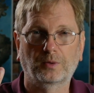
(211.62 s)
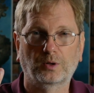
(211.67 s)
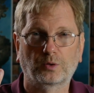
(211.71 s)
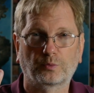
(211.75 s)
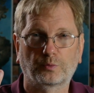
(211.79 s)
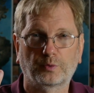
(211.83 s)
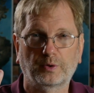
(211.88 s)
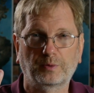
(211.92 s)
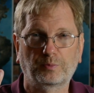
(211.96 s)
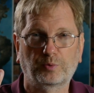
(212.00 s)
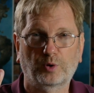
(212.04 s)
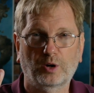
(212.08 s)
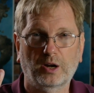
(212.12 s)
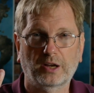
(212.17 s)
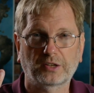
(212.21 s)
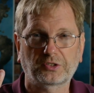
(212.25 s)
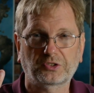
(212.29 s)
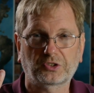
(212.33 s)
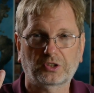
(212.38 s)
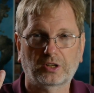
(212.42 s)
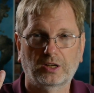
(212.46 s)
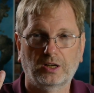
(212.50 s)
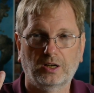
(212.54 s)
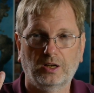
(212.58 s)

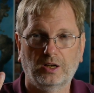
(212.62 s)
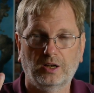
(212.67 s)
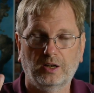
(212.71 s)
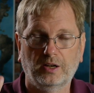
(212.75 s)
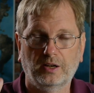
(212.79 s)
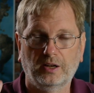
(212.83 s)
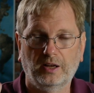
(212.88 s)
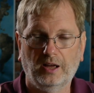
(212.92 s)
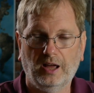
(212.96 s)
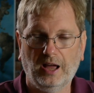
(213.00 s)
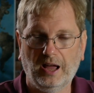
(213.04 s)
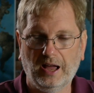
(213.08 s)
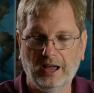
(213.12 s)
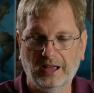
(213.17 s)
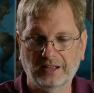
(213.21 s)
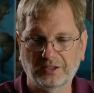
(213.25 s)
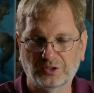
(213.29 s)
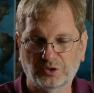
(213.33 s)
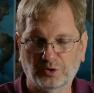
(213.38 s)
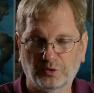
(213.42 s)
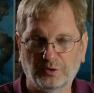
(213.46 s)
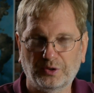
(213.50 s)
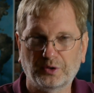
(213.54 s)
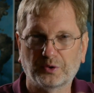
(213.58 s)
repressed.
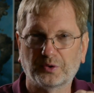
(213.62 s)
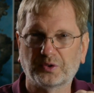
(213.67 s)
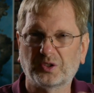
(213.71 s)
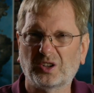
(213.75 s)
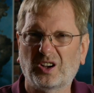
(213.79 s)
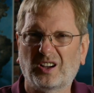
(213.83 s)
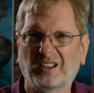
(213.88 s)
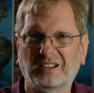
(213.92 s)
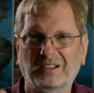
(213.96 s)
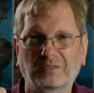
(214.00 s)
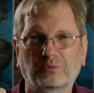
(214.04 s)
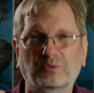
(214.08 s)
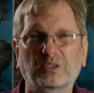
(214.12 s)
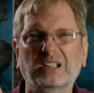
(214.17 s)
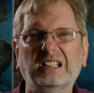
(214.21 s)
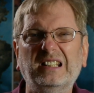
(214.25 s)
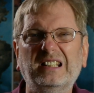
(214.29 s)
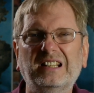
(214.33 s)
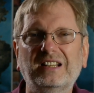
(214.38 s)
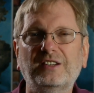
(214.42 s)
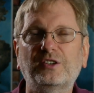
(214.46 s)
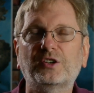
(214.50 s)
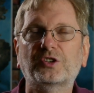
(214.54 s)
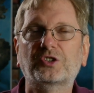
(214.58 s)
And so there was
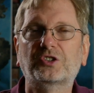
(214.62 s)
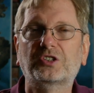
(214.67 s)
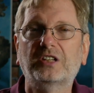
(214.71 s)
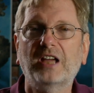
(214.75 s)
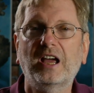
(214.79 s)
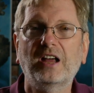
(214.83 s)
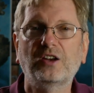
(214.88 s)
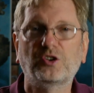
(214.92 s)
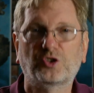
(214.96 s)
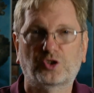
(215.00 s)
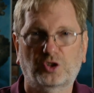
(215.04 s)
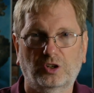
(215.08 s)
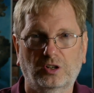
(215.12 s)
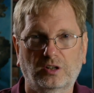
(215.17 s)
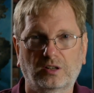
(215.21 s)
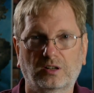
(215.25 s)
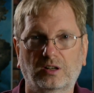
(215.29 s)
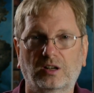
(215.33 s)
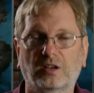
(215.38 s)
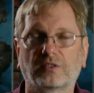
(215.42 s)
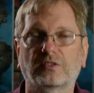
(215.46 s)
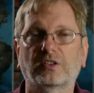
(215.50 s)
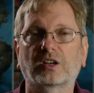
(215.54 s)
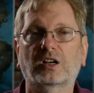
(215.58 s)
religious
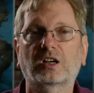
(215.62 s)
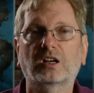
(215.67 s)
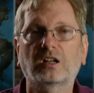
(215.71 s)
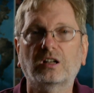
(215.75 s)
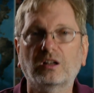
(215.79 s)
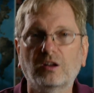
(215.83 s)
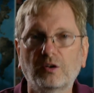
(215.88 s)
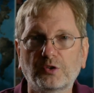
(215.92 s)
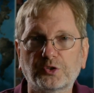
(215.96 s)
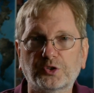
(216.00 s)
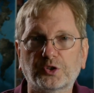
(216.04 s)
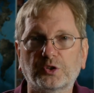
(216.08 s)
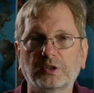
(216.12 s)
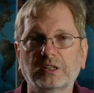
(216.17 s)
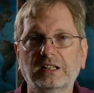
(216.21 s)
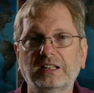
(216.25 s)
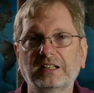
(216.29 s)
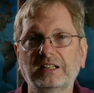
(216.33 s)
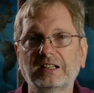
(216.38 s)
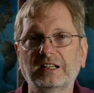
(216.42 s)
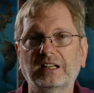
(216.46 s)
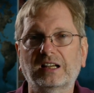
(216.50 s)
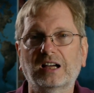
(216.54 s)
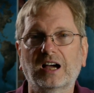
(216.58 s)
tension. The closer
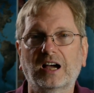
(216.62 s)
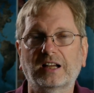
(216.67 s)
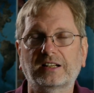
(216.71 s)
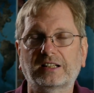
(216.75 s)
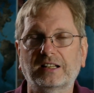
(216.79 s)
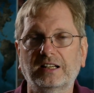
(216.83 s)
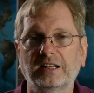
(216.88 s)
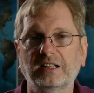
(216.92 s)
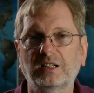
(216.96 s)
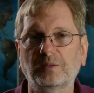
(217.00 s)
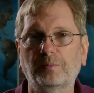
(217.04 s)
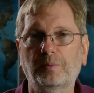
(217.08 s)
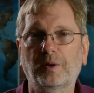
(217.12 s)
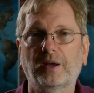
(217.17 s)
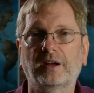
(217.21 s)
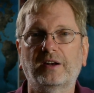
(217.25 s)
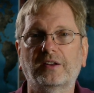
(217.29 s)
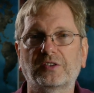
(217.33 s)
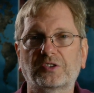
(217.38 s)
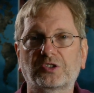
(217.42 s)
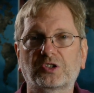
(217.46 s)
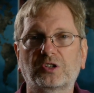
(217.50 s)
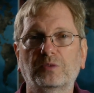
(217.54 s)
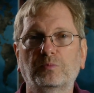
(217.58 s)
India got to
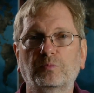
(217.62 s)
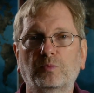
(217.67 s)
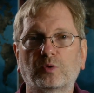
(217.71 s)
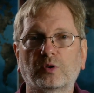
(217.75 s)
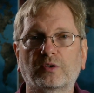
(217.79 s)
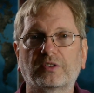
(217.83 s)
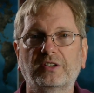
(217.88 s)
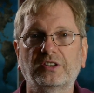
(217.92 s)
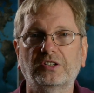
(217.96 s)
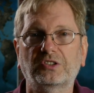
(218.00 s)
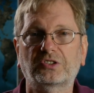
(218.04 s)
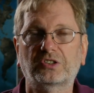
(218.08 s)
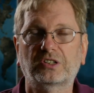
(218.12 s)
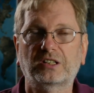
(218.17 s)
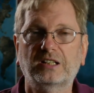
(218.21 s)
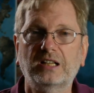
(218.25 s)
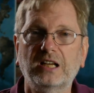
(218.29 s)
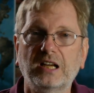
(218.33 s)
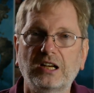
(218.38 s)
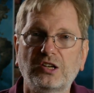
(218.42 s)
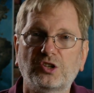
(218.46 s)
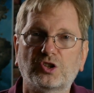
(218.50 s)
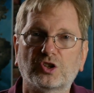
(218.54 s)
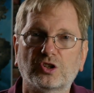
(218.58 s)
independence, the more these
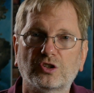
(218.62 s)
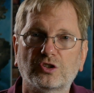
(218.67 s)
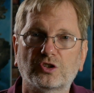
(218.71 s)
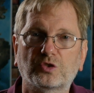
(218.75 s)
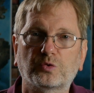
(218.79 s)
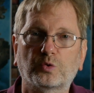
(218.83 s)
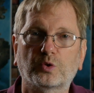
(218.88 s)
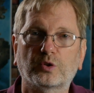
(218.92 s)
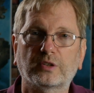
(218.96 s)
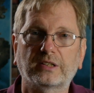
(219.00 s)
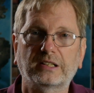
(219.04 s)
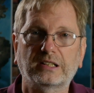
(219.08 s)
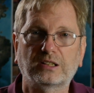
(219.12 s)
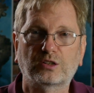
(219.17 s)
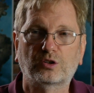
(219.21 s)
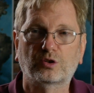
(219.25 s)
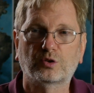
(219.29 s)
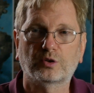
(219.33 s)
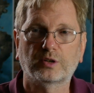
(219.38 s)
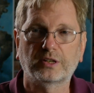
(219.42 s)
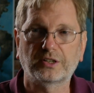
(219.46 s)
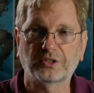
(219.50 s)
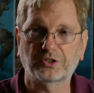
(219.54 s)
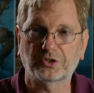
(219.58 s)
tensions were
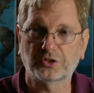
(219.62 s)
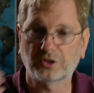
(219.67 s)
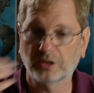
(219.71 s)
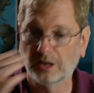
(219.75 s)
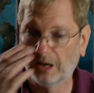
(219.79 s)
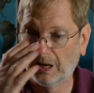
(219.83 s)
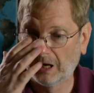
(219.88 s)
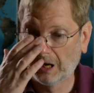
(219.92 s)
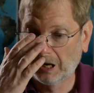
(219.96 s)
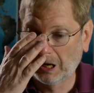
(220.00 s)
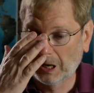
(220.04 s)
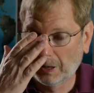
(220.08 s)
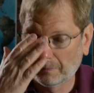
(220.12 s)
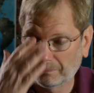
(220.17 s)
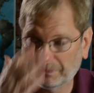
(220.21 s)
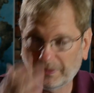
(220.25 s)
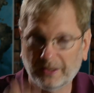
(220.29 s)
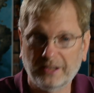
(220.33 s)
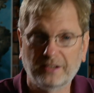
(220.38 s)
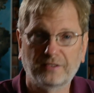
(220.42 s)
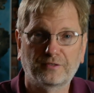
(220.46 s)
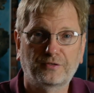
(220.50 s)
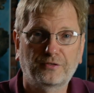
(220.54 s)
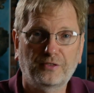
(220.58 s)
increased.
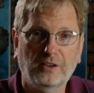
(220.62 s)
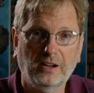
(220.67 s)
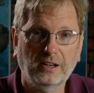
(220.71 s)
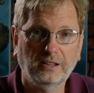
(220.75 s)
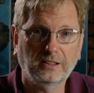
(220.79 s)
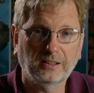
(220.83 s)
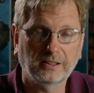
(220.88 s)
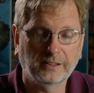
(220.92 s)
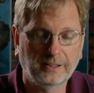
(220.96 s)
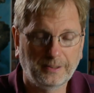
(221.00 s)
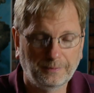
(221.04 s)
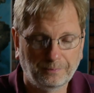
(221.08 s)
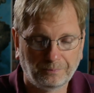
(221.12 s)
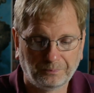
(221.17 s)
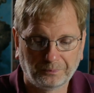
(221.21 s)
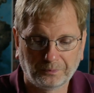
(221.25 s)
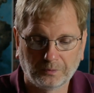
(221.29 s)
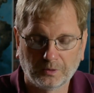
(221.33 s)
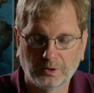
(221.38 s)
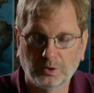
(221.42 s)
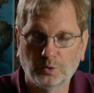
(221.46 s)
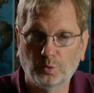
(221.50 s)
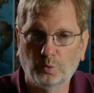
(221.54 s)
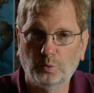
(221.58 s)
And finally,
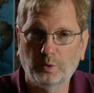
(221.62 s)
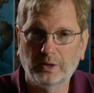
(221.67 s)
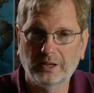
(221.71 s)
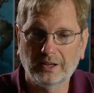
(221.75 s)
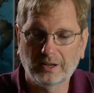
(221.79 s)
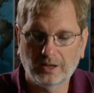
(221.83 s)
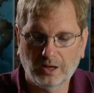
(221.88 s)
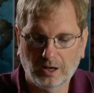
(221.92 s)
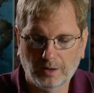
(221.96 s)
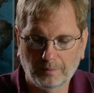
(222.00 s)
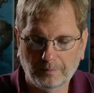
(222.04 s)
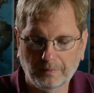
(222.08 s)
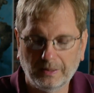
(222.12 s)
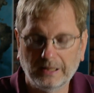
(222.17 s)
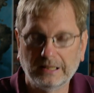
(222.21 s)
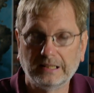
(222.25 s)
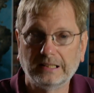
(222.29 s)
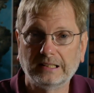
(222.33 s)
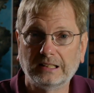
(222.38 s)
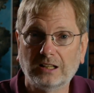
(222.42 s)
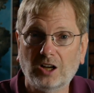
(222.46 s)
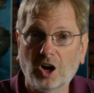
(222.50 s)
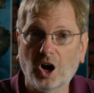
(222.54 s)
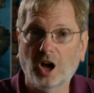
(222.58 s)
when
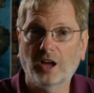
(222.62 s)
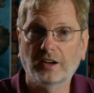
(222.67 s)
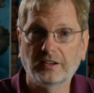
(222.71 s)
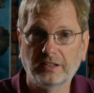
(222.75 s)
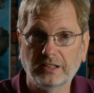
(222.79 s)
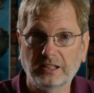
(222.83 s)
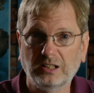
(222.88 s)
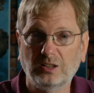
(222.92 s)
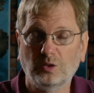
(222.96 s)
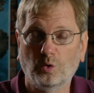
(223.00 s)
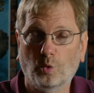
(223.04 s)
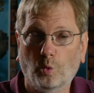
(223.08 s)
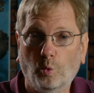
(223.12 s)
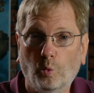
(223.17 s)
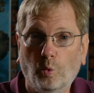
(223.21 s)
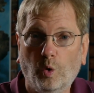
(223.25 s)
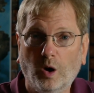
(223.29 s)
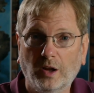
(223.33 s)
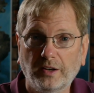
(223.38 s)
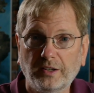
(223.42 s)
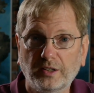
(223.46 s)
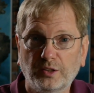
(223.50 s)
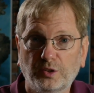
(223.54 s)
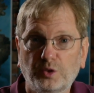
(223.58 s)
Gandhi
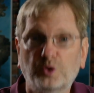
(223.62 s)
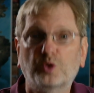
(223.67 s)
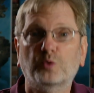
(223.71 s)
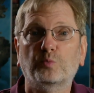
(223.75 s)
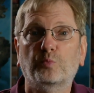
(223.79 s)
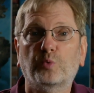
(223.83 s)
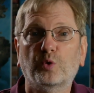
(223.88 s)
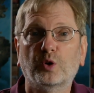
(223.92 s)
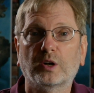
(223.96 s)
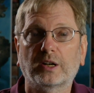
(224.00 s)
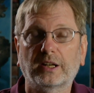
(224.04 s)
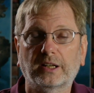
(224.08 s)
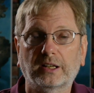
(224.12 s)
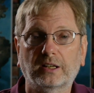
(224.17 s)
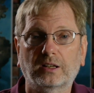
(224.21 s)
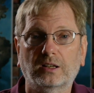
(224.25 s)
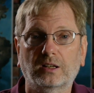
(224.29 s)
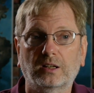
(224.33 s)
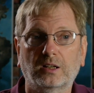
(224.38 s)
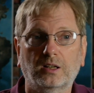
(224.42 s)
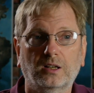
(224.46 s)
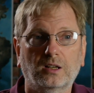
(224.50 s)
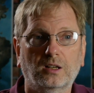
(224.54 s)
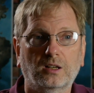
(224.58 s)
wanted to bring
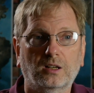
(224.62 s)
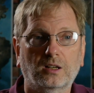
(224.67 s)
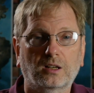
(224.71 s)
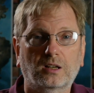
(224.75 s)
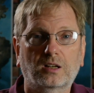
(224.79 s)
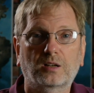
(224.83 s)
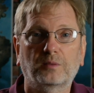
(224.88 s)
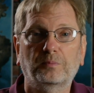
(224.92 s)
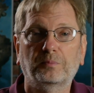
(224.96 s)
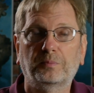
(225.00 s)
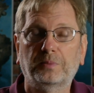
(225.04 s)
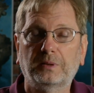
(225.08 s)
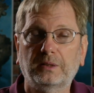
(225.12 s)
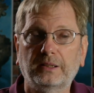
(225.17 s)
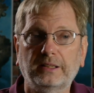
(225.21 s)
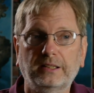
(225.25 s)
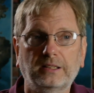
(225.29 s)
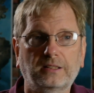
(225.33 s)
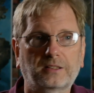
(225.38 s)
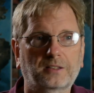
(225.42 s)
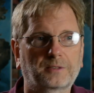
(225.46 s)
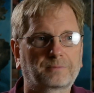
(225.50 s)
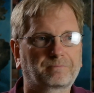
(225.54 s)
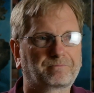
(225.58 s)

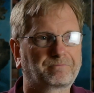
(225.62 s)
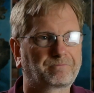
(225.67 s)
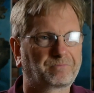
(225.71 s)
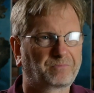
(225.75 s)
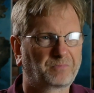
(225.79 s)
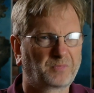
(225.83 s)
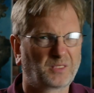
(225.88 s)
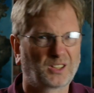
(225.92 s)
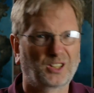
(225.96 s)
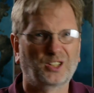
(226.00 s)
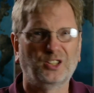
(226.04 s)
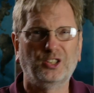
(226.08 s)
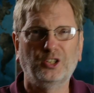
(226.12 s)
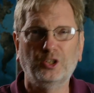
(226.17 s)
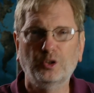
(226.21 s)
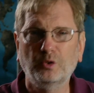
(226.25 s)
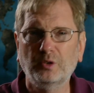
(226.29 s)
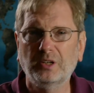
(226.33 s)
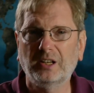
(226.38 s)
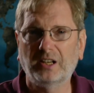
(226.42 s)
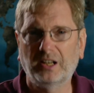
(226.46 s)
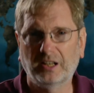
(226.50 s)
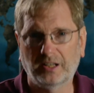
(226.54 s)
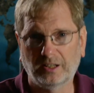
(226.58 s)
complete
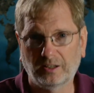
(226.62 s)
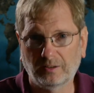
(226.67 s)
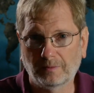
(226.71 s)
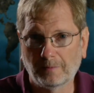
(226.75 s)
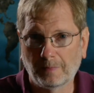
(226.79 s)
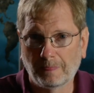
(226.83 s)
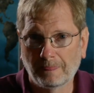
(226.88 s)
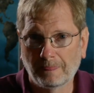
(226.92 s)
unity,